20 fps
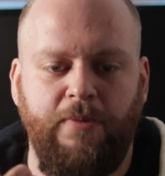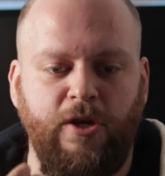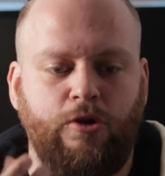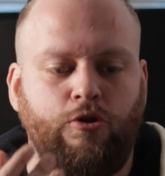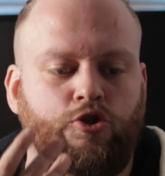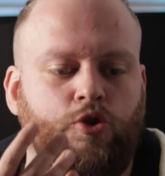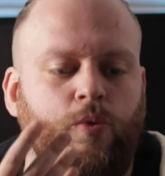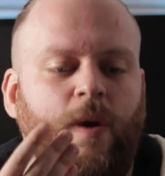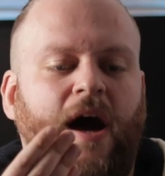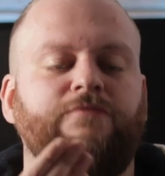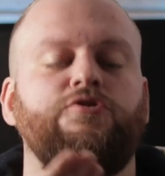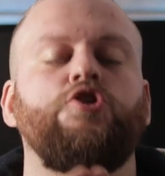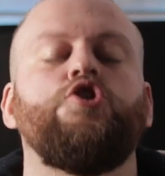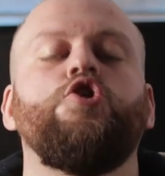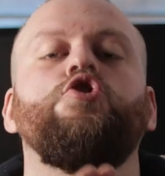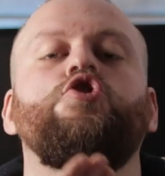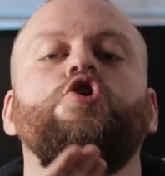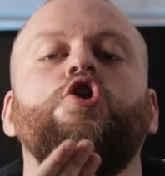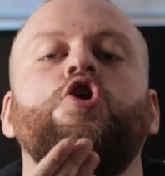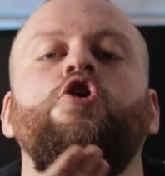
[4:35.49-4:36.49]
because you have
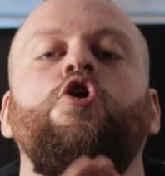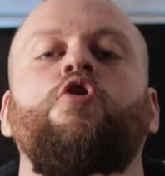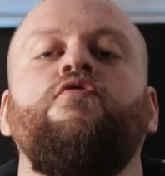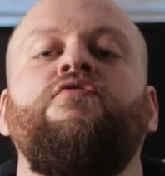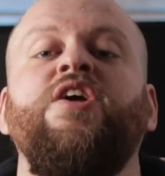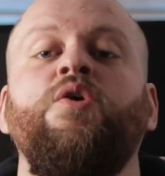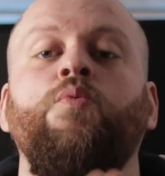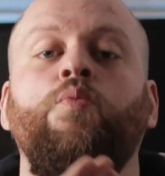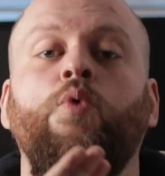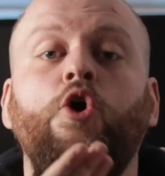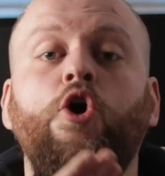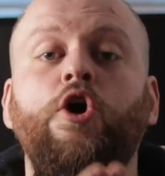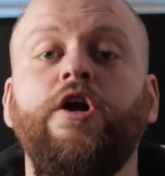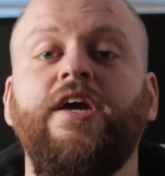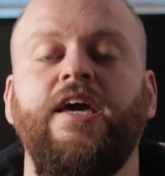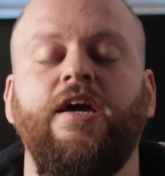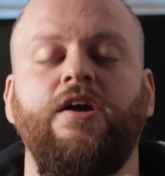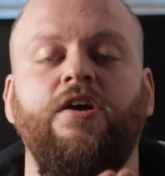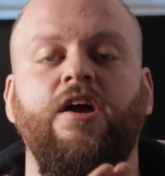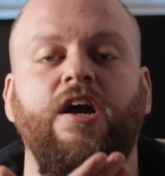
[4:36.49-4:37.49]
such a lovely
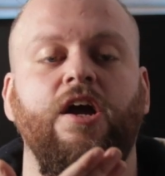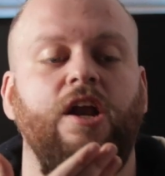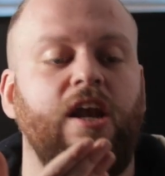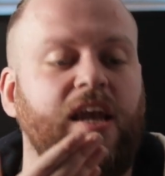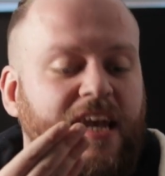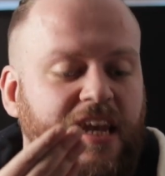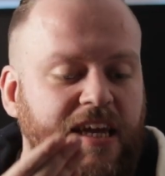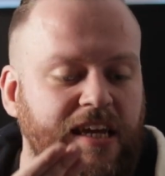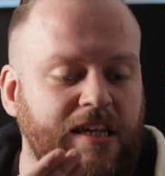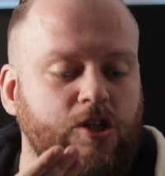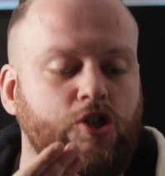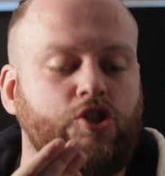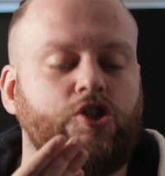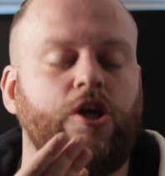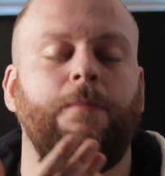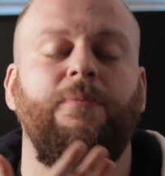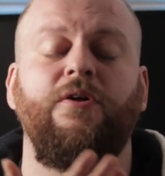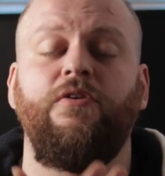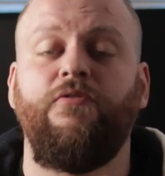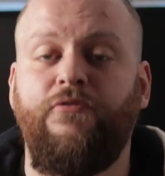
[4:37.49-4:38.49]
working
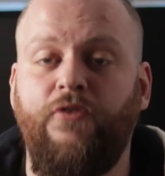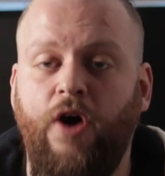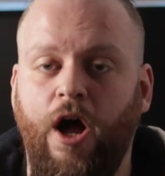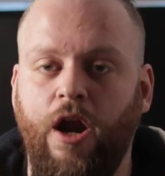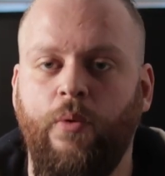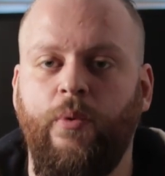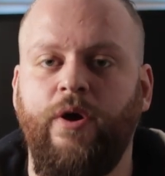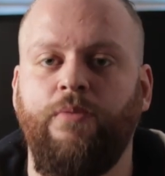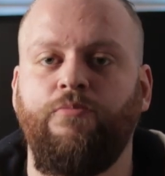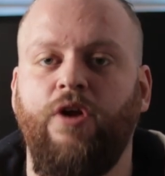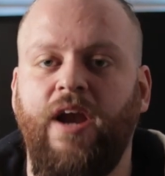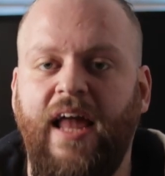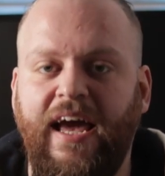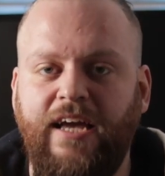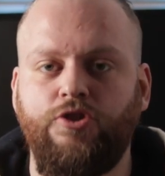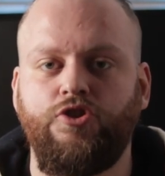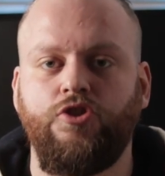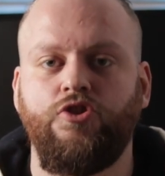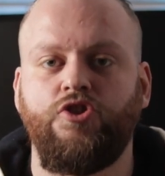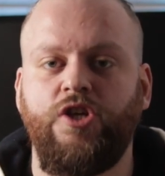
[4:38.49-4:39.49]
leadership and following
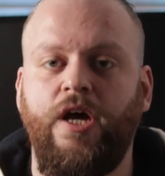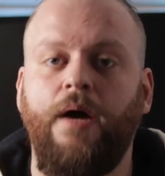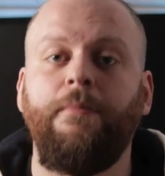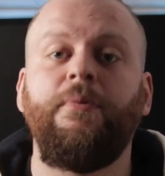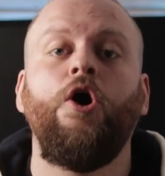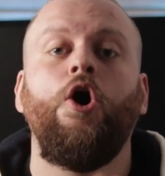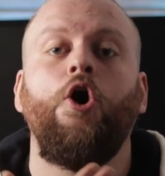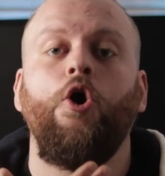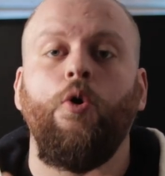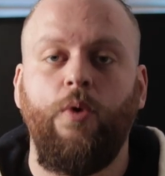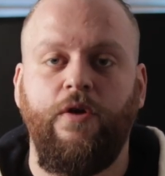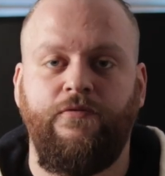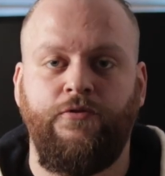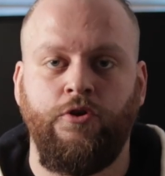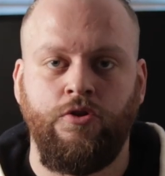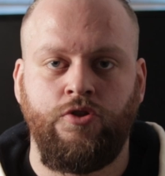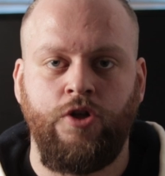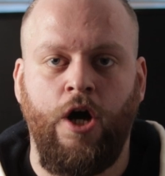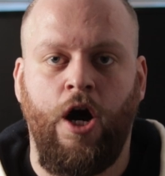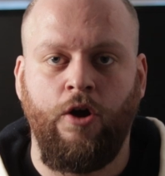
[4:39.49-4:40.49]
relationship with
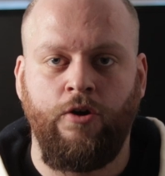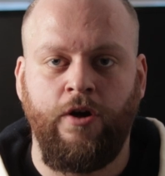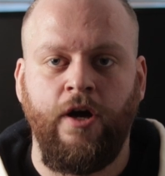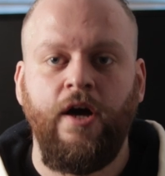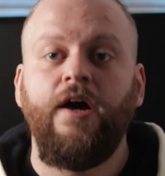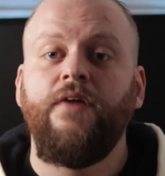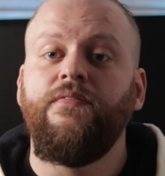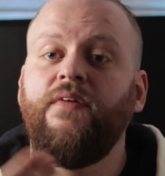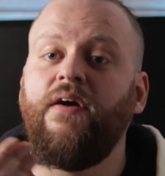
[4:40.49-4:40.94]
your dog.